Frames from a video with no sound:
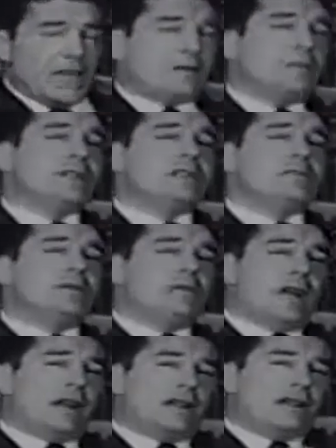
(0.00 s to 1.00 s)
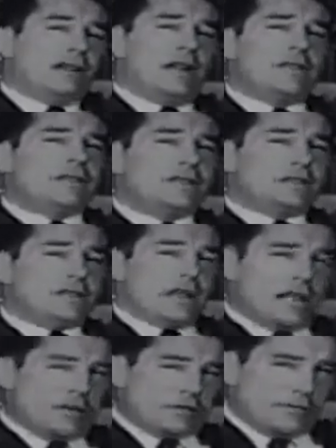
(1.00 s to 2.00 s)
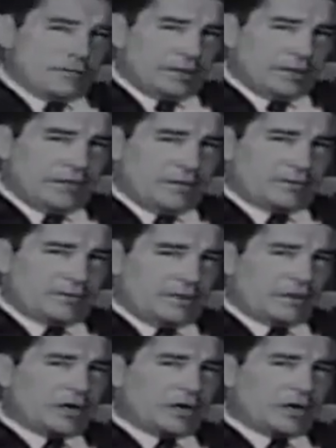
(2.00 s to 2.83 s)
As Benjamin Franklin left the State House in Philadelphia